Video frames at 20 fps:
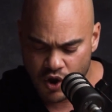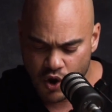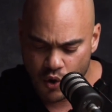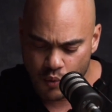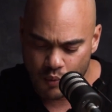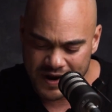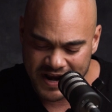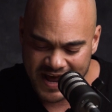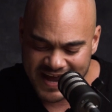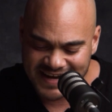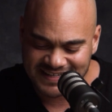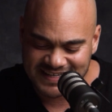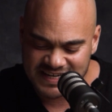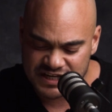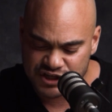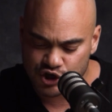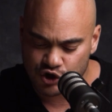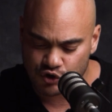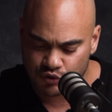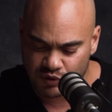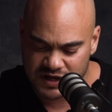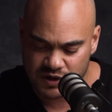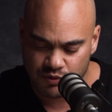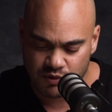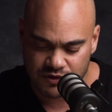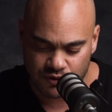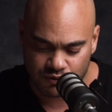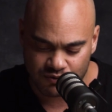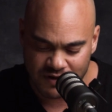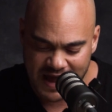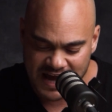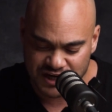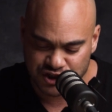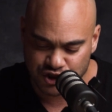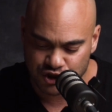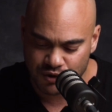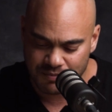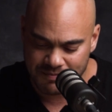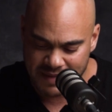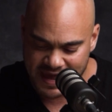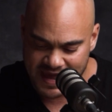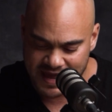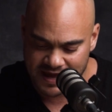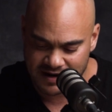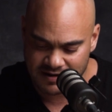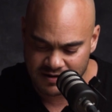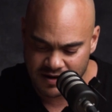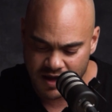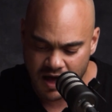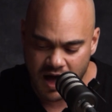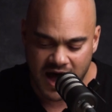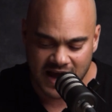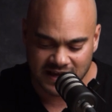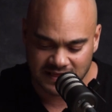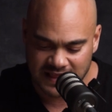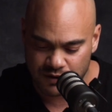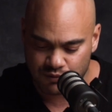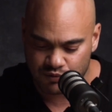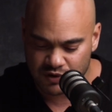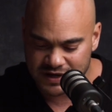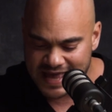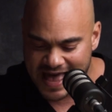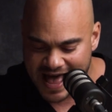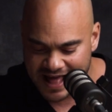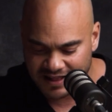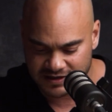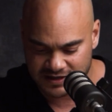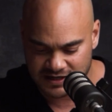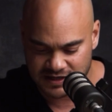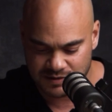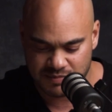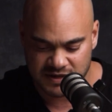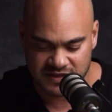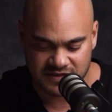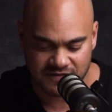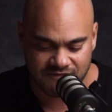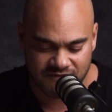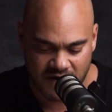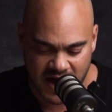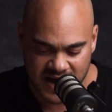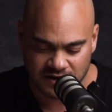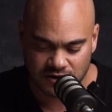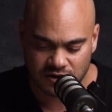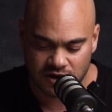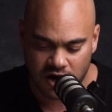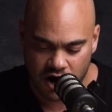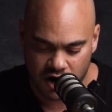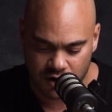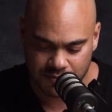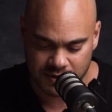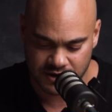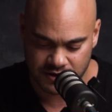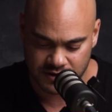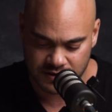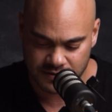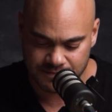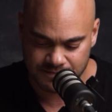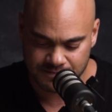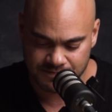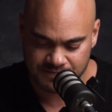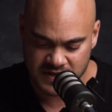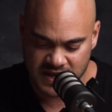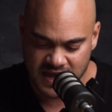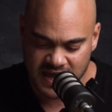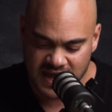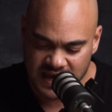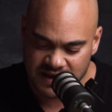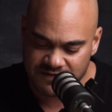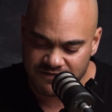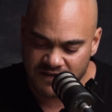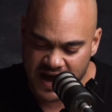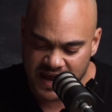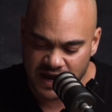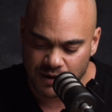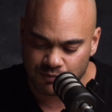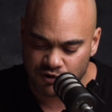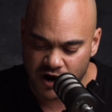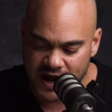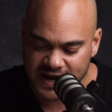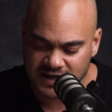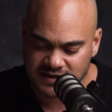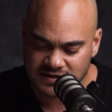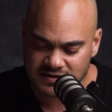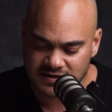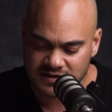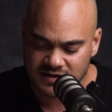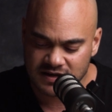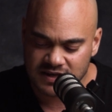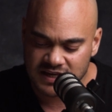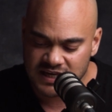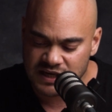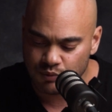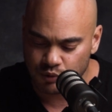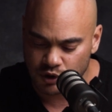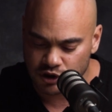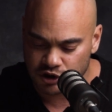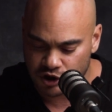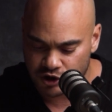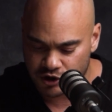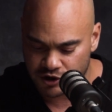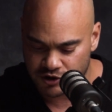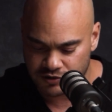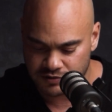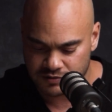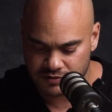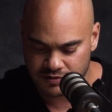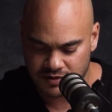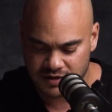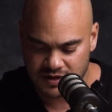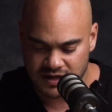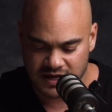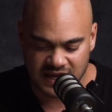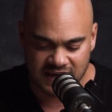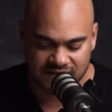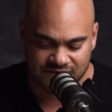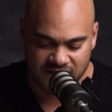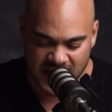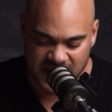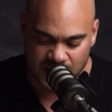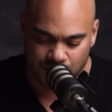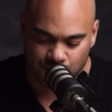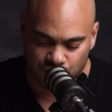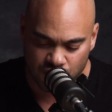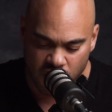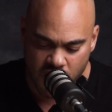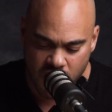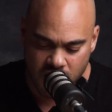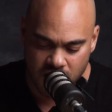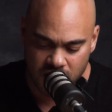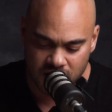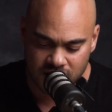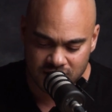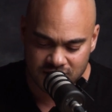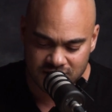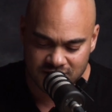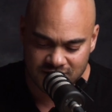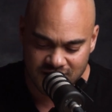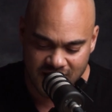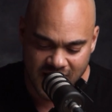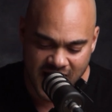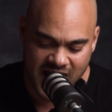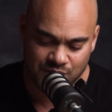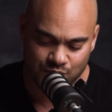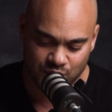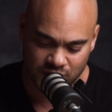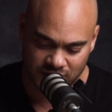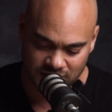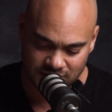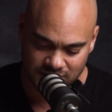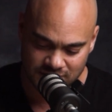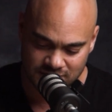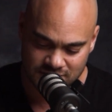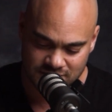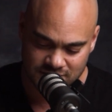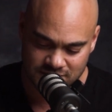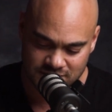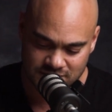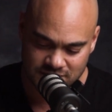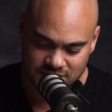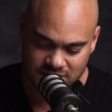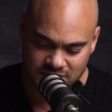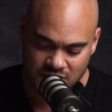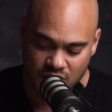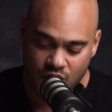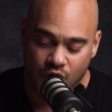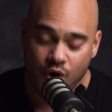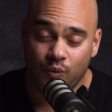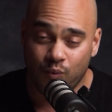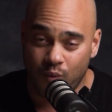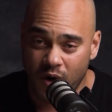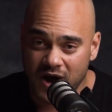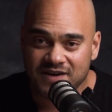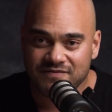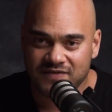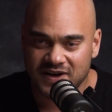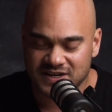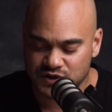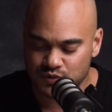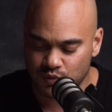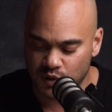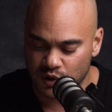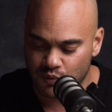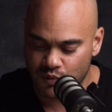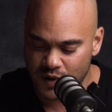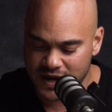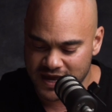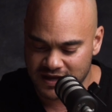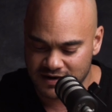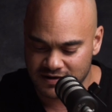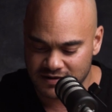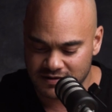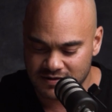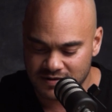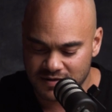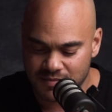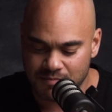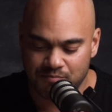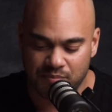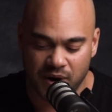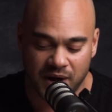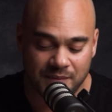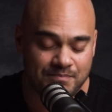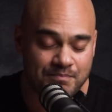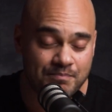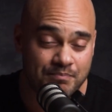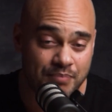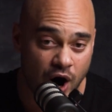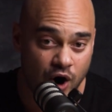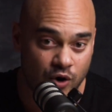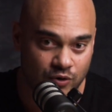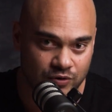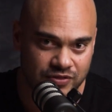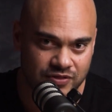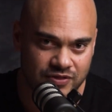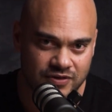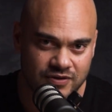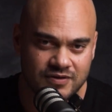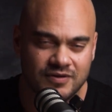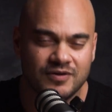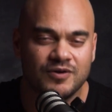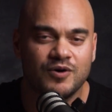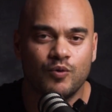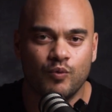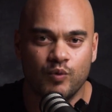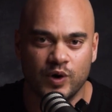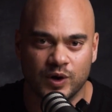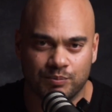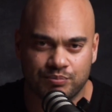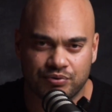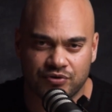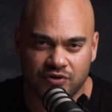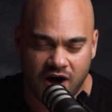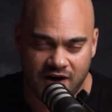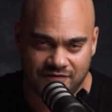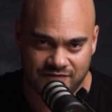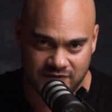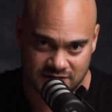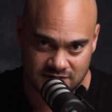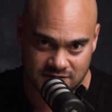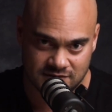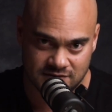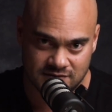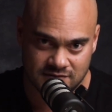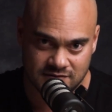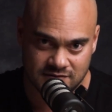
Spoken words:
"When I disagree with a rational man, I let reality be the final arbiter. If I am right, he will learn. If I am wrong, I will. One of us will win, but both will profit."